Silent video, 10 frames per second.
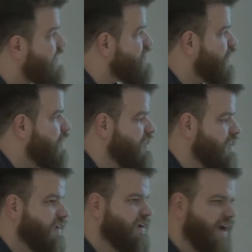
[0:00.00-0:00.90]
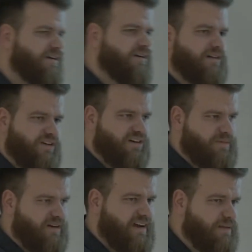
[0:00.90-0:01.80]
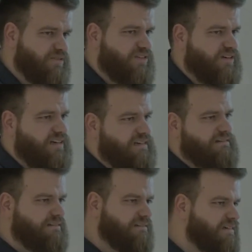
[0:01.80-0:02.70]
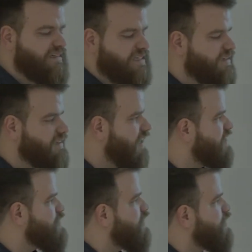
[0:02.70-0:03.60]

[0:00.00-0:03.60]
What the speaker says: is becoming, I don't know, have you heard about React before? I heard it's pretty